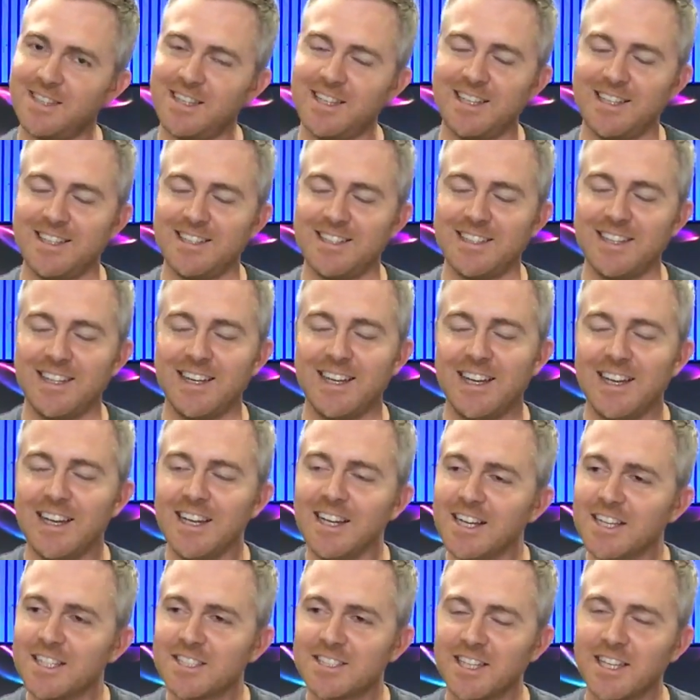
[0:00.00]
And
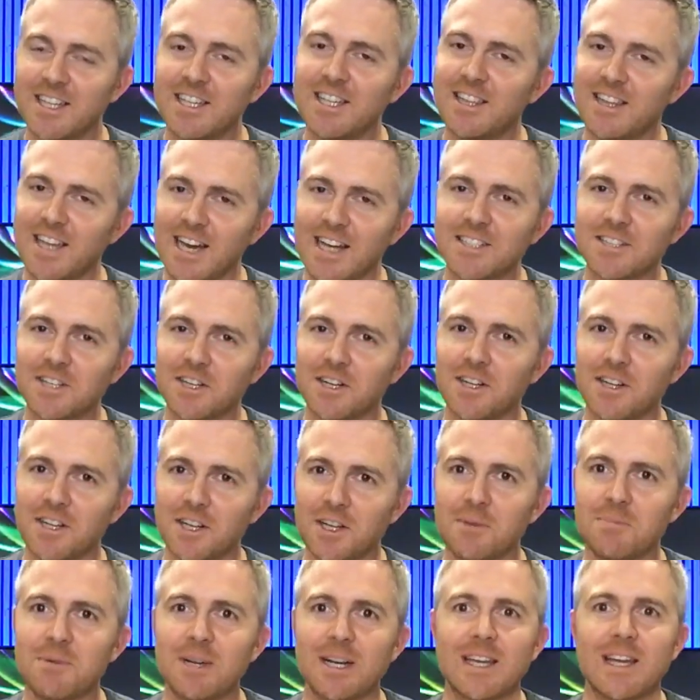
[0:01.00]
so that took a
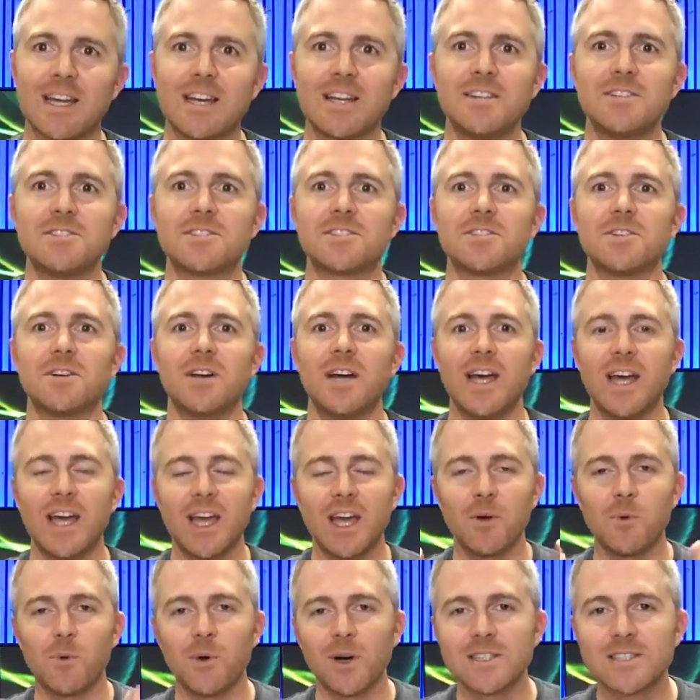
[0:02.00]
little bit of getting used to.
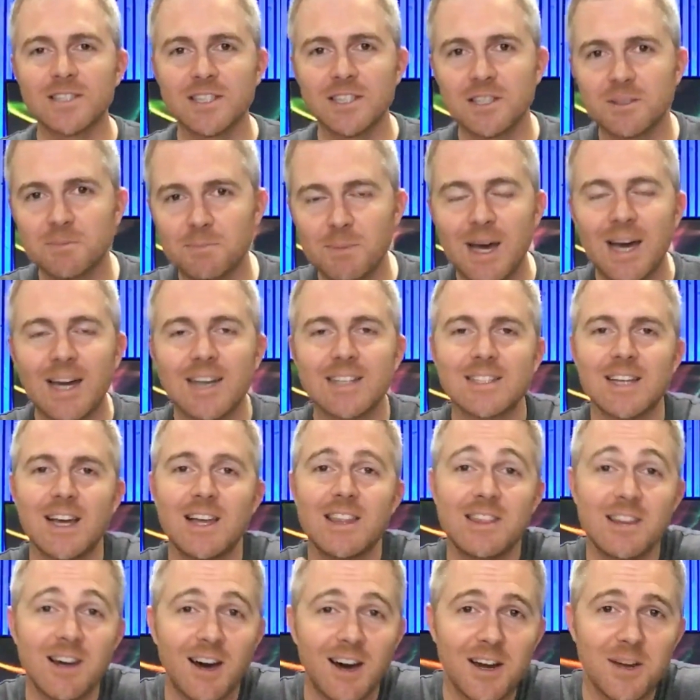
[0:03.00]
It wasn't as bad as I
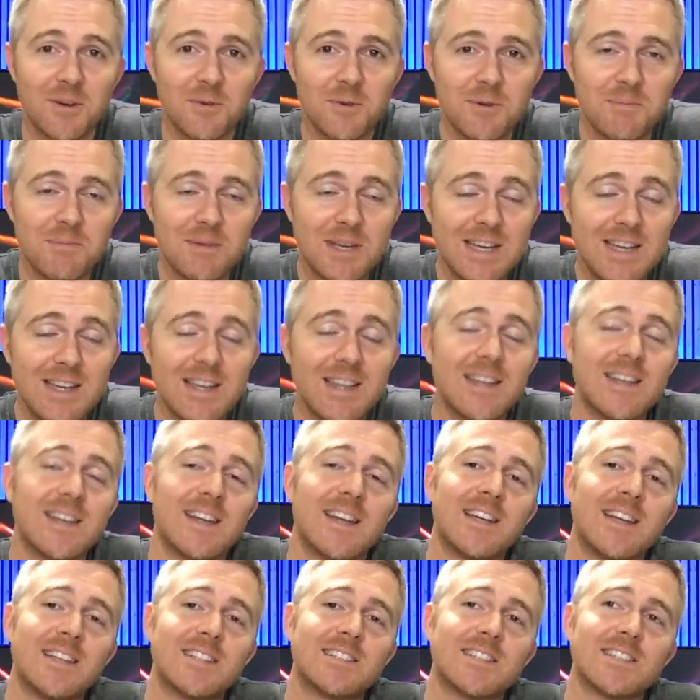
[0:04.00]
thought it would be.
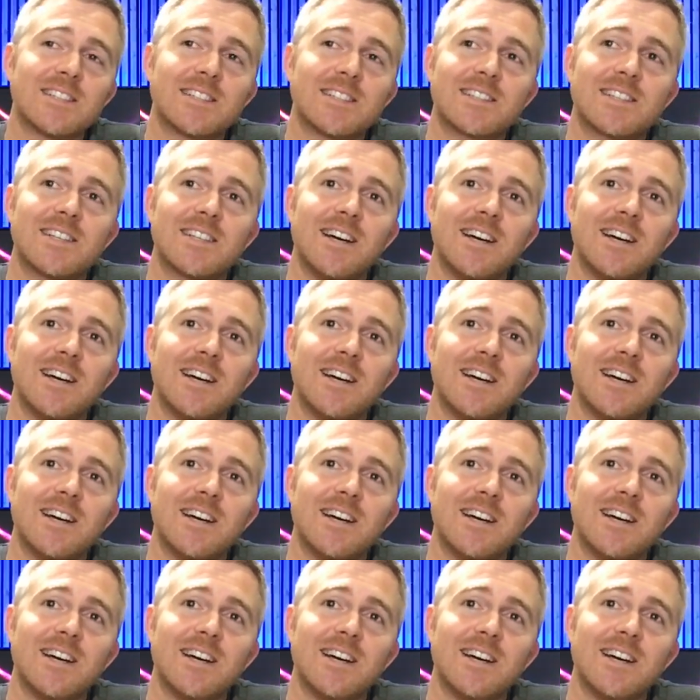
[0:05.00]
It just...